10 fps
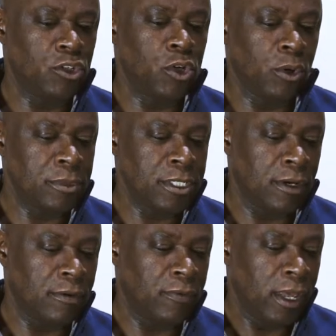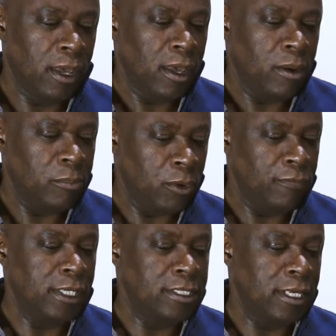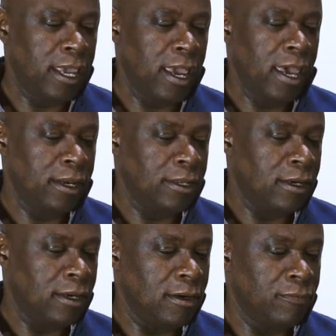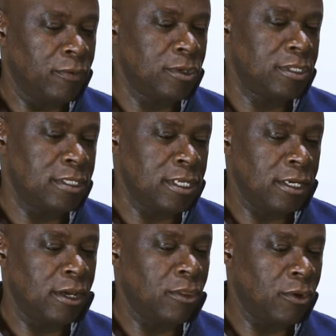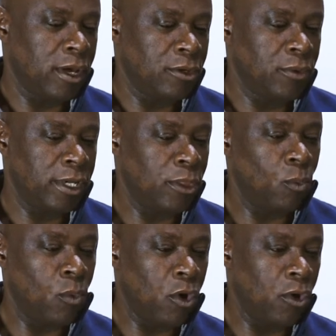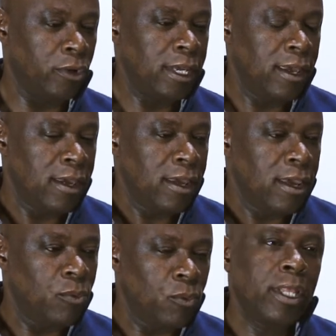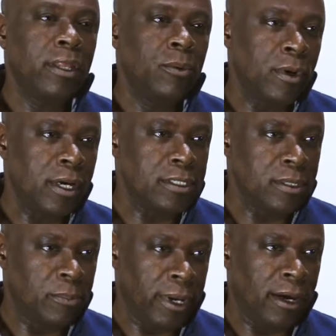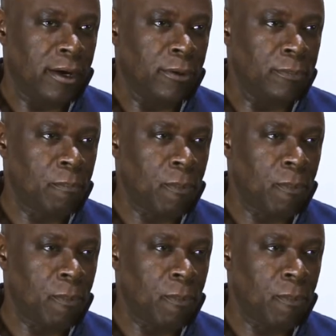In terms of moving to Canada versus any other country in the world, it really was about